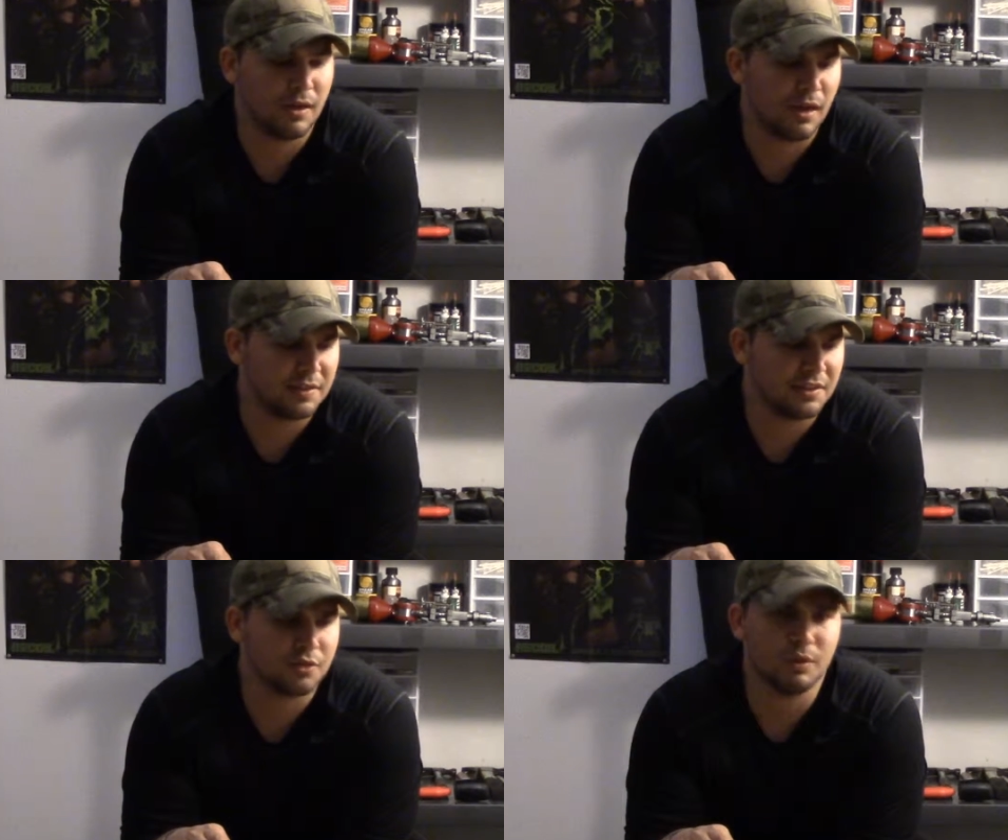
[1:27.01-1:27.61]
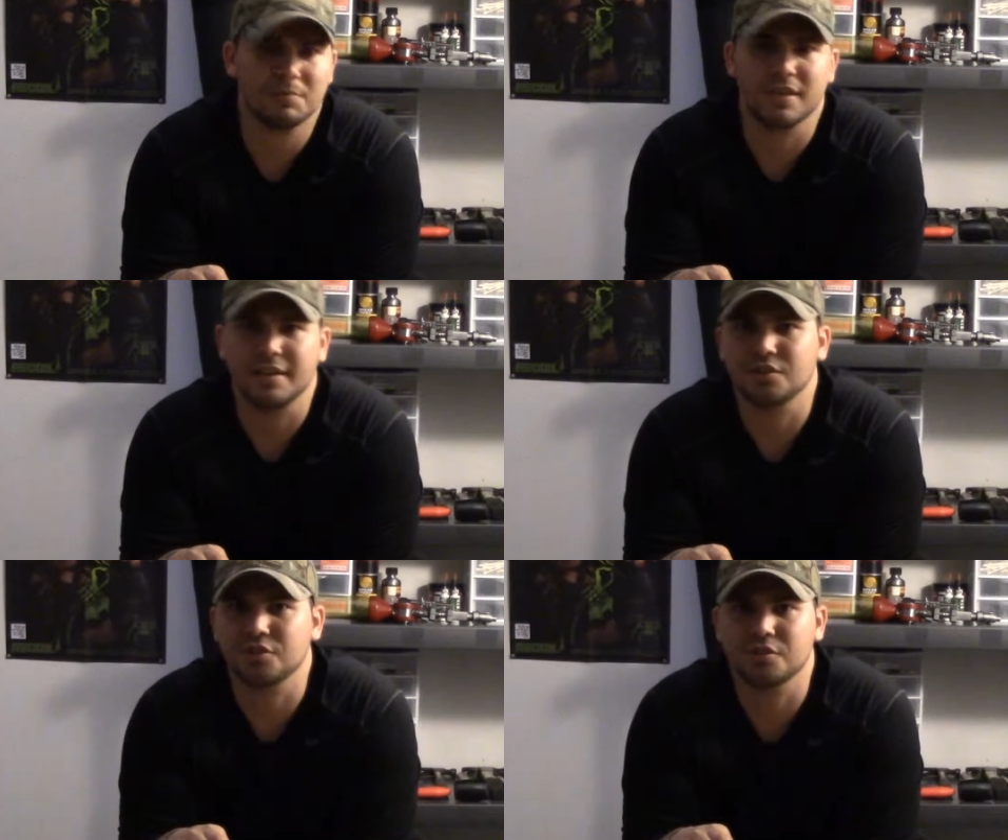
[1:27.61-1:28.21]
I think their website
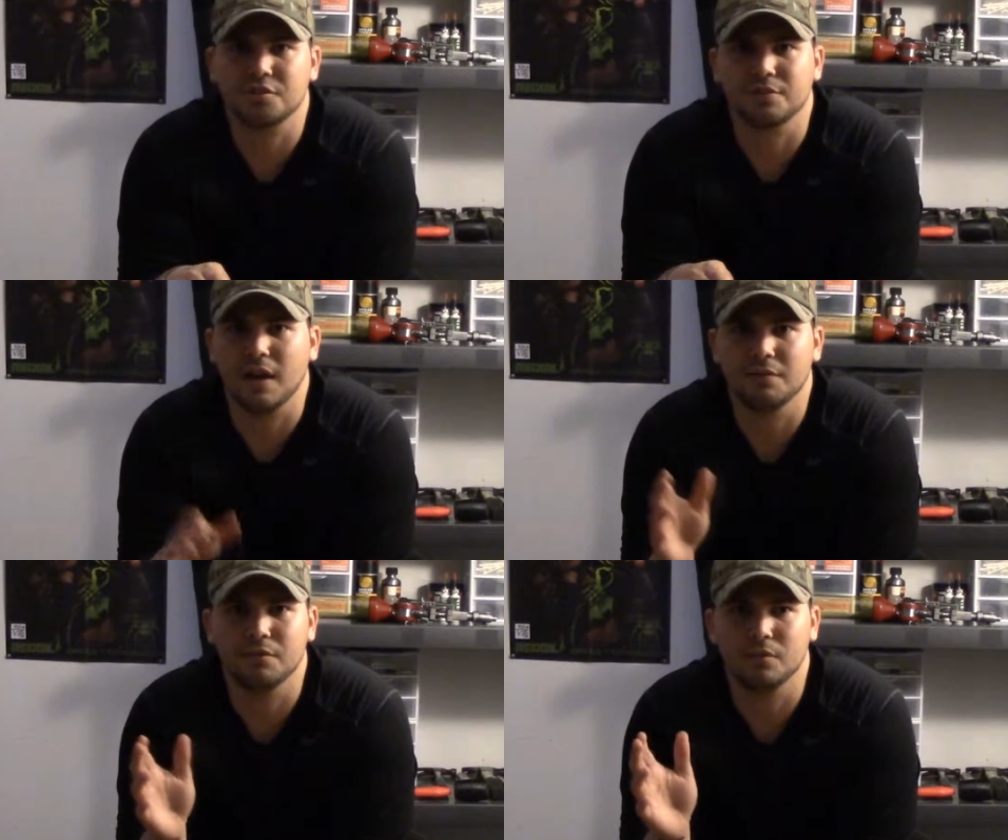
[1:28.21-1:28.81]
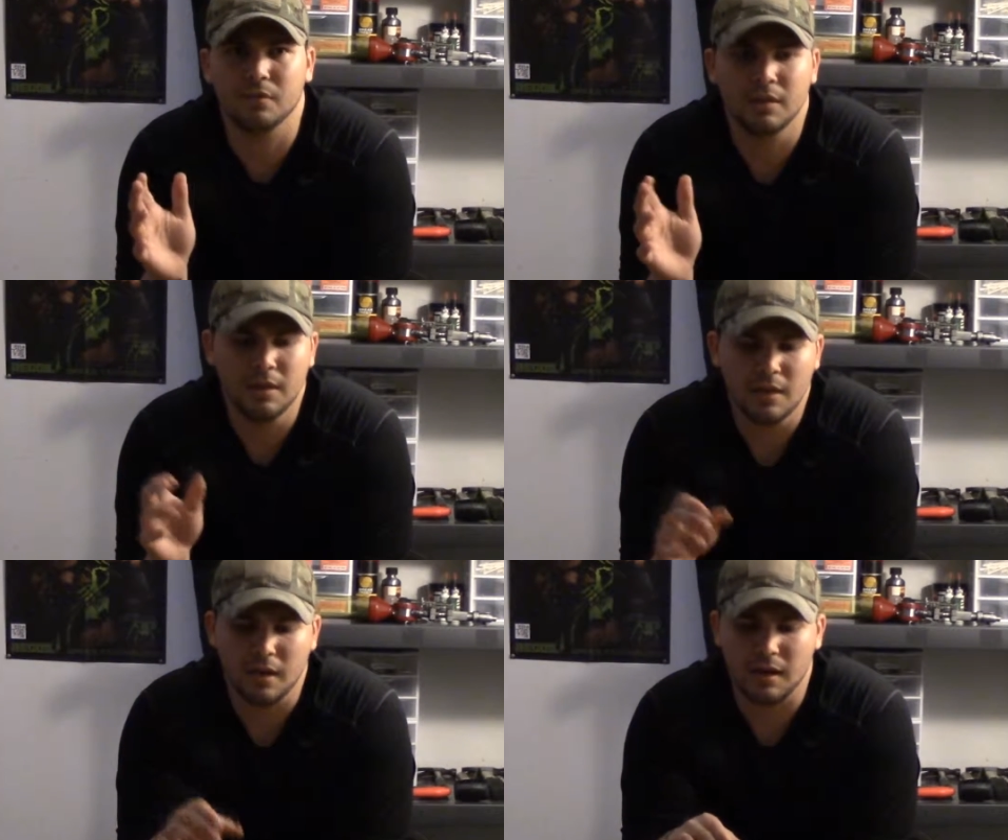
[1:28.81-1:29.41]
is
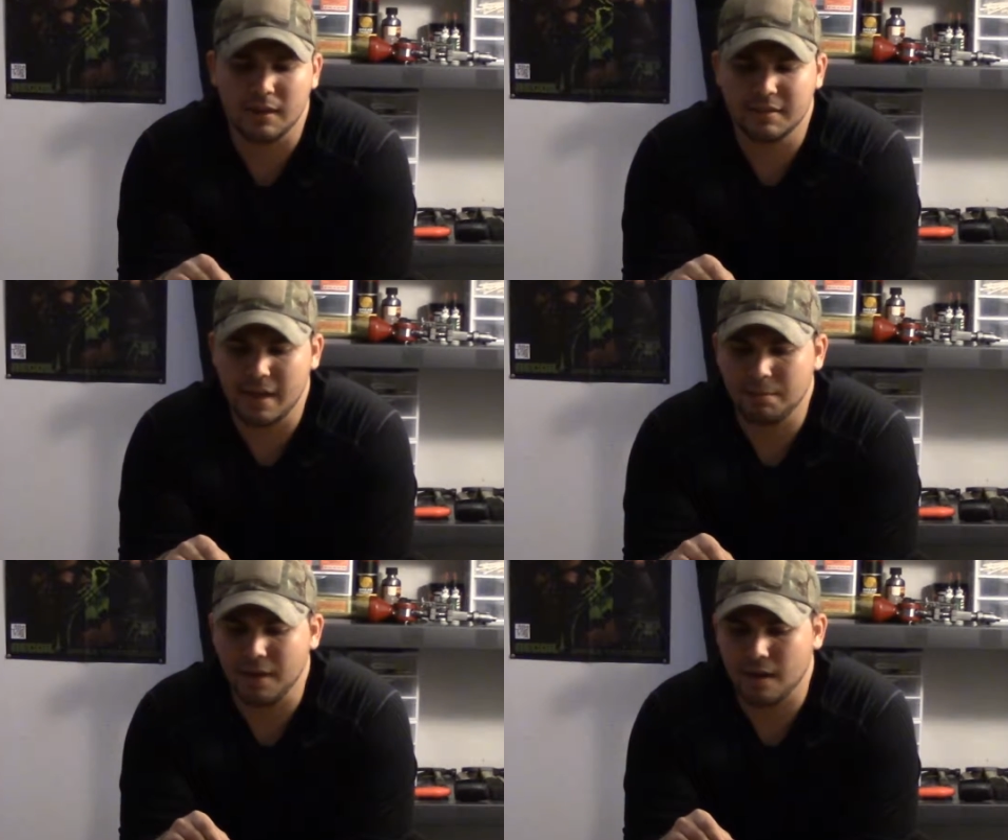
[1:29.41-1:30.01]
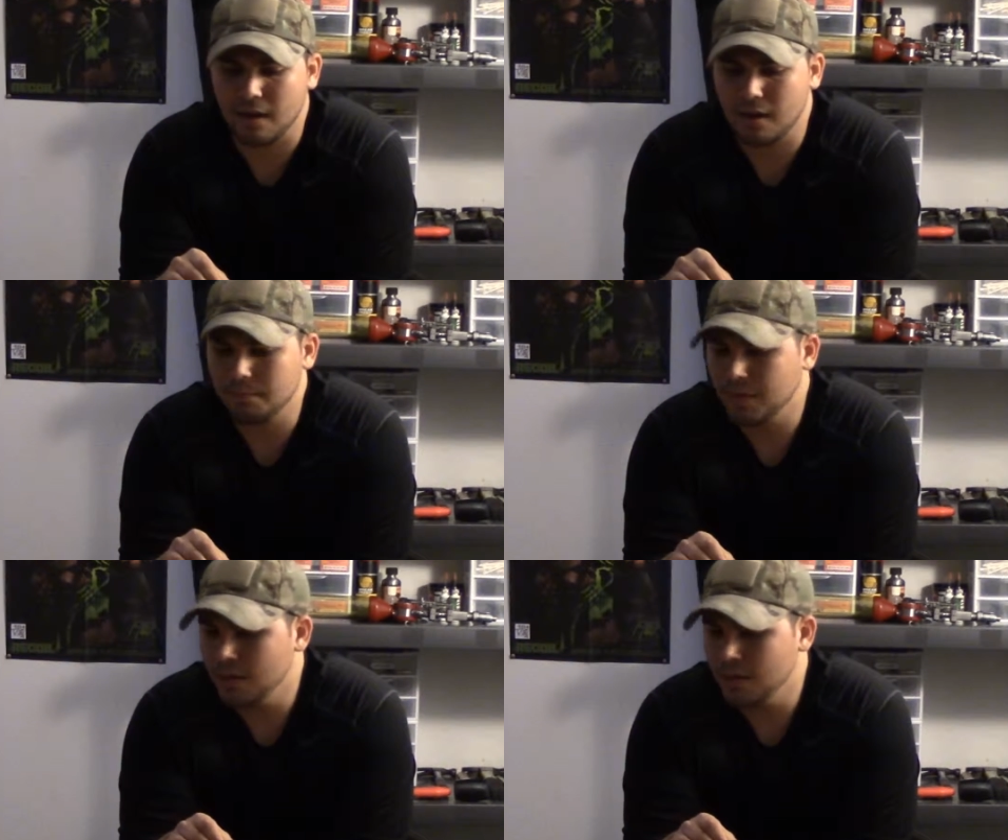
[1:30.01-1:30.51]
suresurvivaltampa.com.